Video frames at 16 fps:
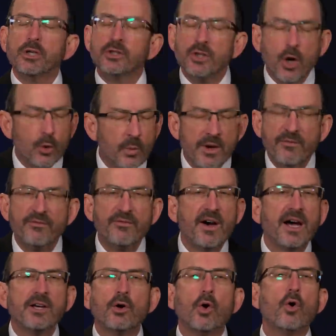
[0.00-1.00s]
Don't we
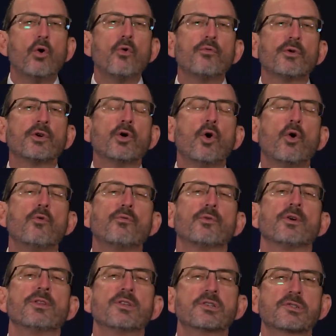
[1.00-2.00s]
find over and
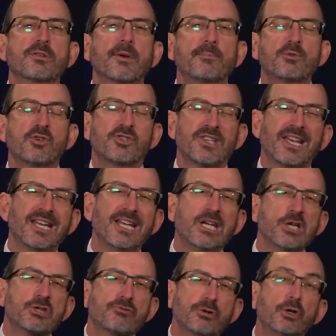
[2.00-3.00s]
over in the scriptures that
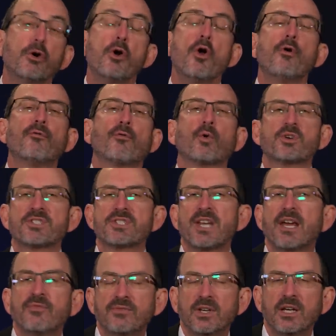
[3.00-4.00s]
Israel, for
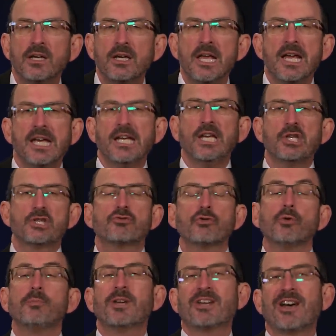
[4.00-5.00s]
safety,
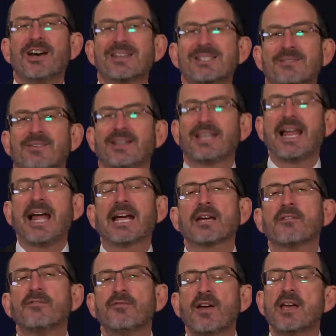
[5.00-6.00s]
Israel, because of a lack
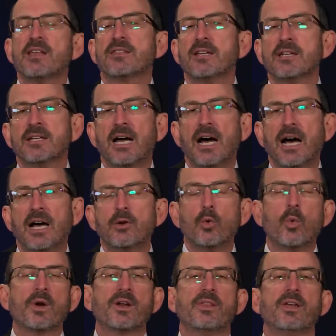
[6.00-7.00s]
of faith in God,
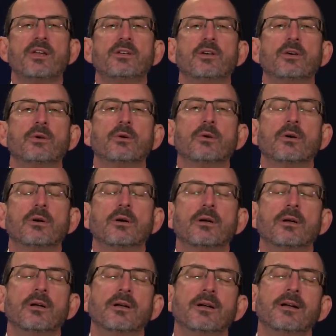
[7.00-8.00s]
what do they do?
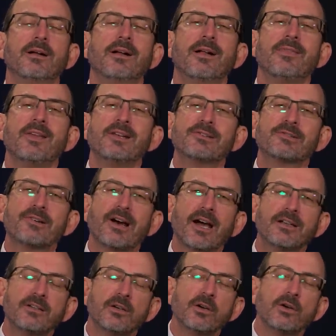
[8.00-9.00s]
They
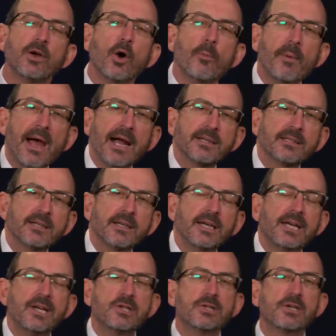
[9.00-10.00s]
try to go back to
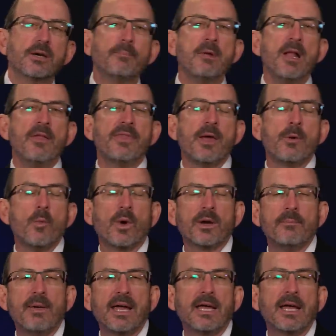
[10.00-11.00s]
Egypt. They want
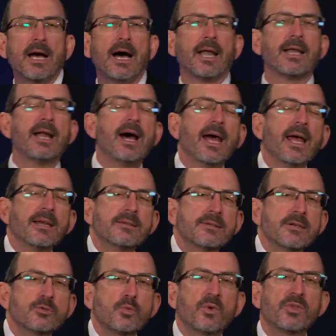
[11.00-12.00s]
to make
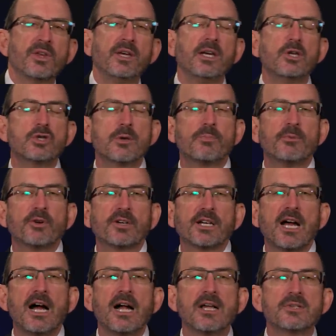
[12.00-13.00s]
alliances with Egypt. They're
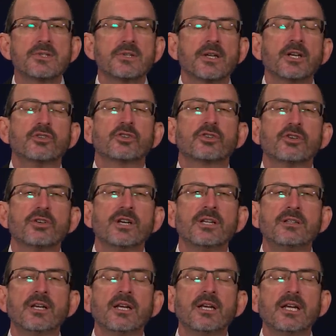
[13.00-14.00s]
constantly
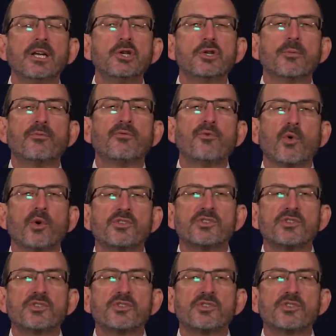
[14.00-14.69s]
turning to Egypt for